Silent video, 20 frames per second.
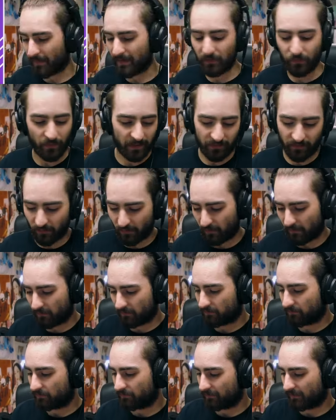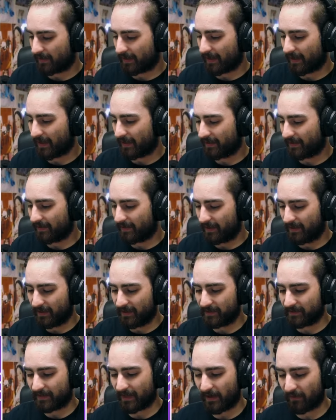I mean, we do. It
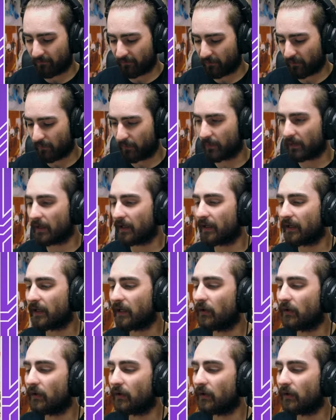is helpful, but